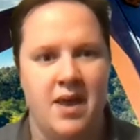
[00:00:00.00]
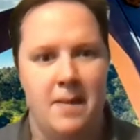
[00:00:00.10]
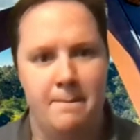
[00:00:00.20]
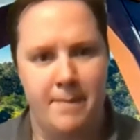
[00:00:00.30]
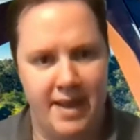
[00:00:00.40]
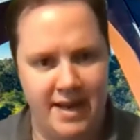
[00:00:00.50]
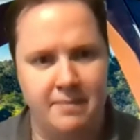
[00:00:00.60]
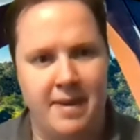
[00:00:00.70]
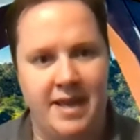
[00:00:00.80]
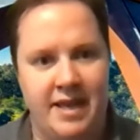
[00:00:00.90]
meaning
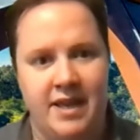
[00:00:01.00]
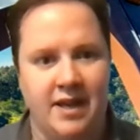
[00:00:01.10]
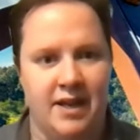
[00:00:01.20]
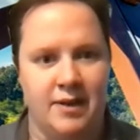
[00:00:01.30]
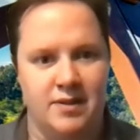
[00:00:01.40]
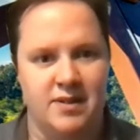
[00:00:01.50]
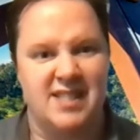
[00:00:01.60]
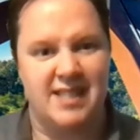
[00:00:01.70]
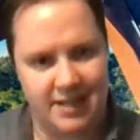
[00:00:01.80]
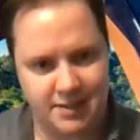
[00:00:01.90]
making and
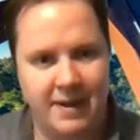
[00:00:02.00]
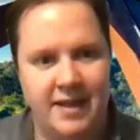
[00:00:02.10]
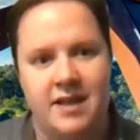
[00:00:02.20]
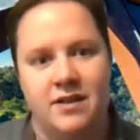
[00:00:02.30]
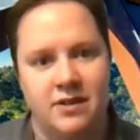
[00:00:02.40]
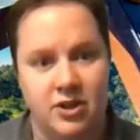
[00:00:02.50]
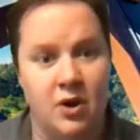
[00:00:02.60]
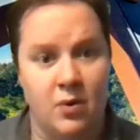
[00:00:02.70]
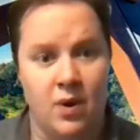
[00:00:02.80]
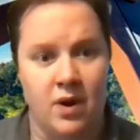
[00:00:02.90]
sense making that
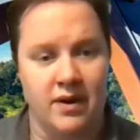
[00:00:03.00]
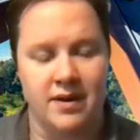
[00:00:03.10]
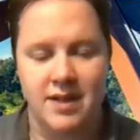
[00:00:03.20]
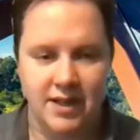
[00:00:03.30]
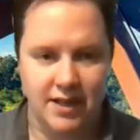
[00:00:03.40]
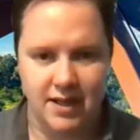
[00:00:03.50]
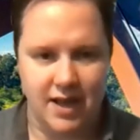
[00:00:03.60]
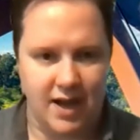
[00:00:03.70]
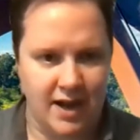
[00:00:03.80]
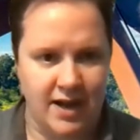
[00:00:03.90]
go on
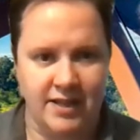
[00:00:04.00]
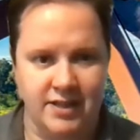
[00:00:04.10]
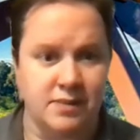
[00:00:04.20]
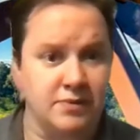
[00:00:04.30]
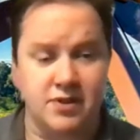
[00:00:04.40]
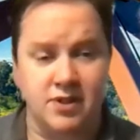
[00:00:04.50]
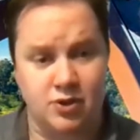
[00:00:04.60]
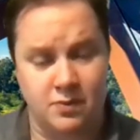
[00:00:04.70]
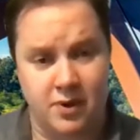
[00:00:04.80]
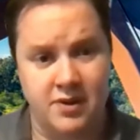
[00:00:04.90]
in terms of social
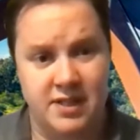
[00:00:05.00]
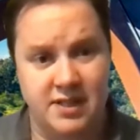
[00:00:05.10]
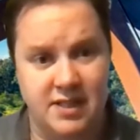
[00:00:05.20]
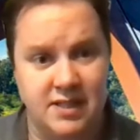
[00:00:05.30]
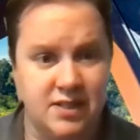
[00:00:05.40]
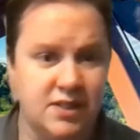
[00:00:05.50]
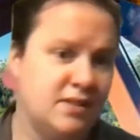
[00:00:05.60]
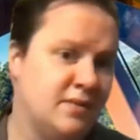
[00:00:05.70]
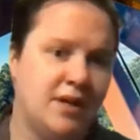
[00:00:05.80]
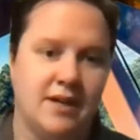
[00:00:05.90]
processes
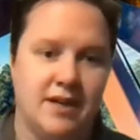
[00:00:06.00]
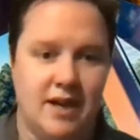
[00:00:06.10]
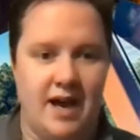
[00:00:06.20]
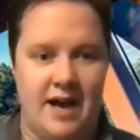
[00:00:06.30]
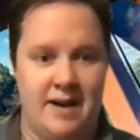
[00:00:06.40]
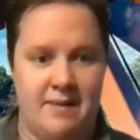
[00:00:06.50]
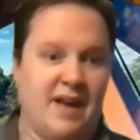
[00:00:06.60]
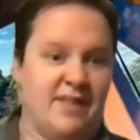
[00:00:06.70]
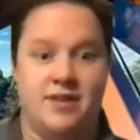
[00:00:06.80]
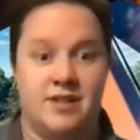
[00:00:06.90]

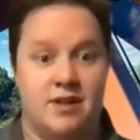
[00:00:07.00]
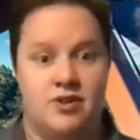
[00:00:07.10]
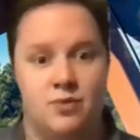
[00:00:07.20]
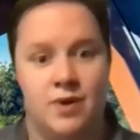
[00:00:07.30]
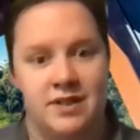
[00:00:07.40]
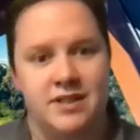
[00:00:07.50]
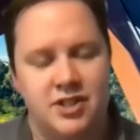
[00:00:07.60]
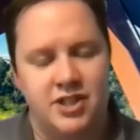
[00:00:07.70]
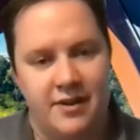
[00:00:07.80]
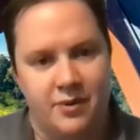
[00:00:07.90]
and the social world in
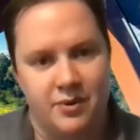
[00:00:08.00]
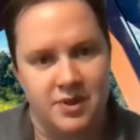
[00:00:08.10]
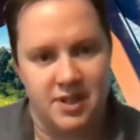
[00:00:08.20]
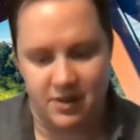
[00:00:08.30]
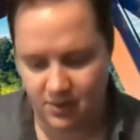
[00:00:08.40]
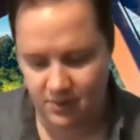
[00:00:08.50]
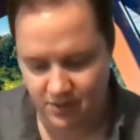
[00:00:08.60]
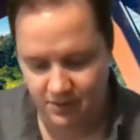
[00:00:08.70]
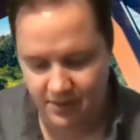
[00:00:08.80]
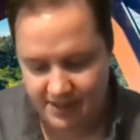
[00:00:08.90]
general. So
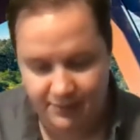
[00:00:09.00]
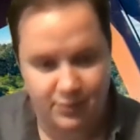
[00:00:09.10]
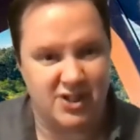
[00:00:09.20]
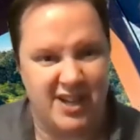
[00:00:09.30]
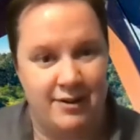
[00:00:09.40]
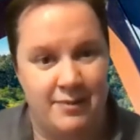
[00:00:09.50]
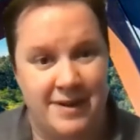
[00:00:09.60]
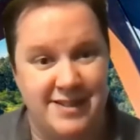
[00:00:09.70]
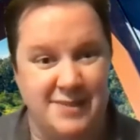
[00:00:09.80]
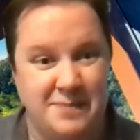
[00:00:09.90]
the reason everyone should care about
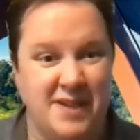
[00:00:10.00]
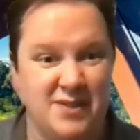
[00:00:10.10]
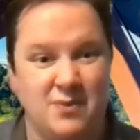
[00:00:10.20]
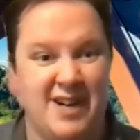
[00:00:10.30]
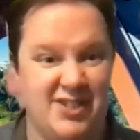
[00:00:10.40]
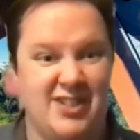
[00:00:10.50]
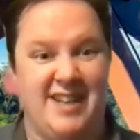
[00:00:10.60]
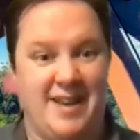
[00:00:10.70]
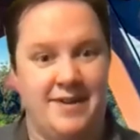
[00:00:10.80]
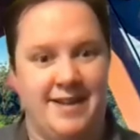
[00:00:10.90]
it is because we're actually
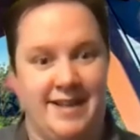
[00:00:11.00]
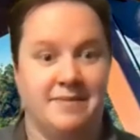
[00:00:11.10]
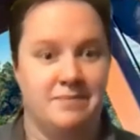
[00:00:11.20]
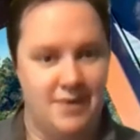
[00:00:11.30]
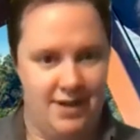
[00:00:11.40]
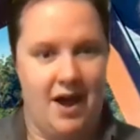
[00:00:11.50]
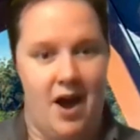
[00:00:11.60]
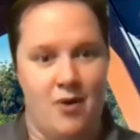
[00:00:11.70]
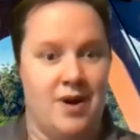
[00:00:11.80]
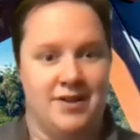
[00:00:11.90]
living in
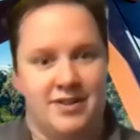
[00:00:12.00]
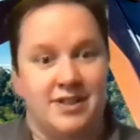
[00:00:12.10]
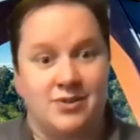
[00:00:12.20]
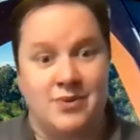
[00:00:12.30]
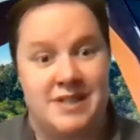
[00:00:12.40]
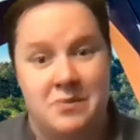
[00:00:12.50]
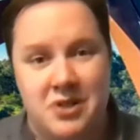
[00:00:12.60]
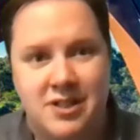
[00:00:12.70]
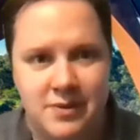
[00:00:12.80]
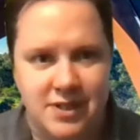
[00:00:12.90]
a world that is always
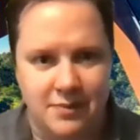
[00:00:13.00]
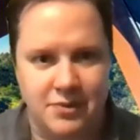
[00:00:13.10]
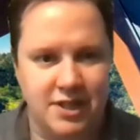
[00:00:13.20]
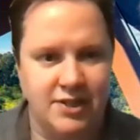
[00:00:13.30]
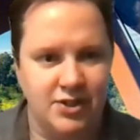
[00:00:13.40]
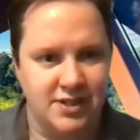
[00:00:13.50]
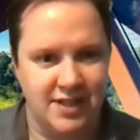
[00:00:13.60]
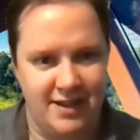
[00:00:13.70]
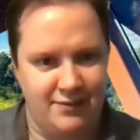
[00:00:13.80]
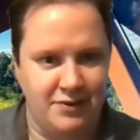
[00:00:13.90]
subject to interpretations,
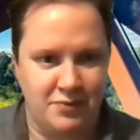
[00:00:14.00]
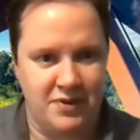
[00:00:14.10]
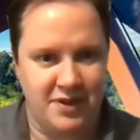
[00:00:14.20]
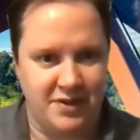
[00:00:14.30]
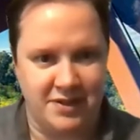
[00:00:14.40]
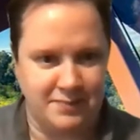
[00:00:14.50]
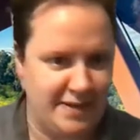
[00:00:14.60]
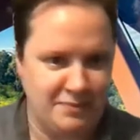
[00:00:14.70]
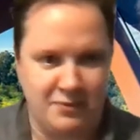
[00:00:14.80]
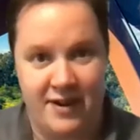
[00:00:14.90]
even if we think that it's made
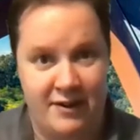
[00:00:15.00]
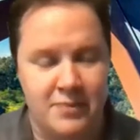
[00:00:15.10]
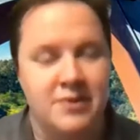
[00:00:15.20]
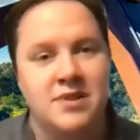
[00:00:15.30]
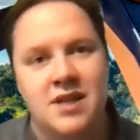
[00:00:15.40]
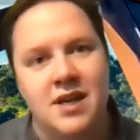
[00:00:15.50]
up of variables.